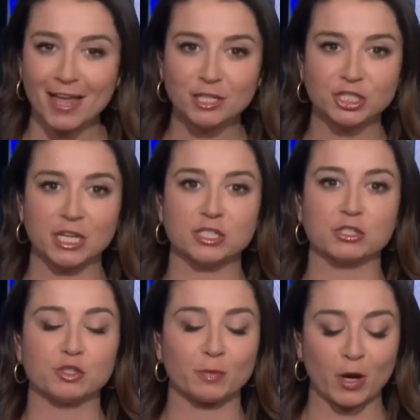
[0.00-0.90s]
engine to
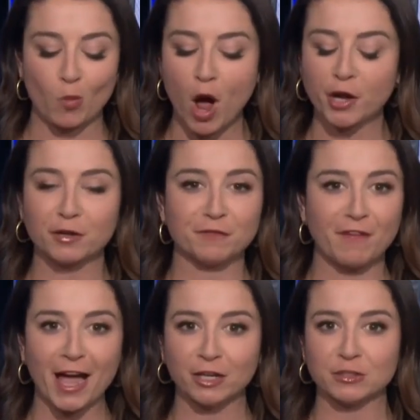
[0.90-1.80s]
spray water,
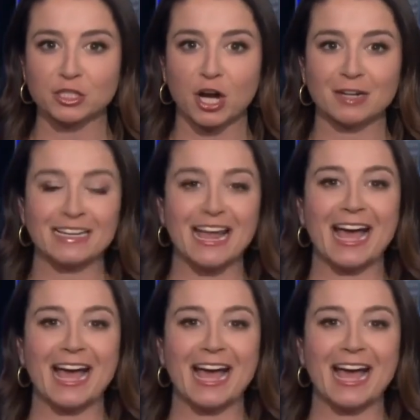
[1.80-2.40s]
fire retardant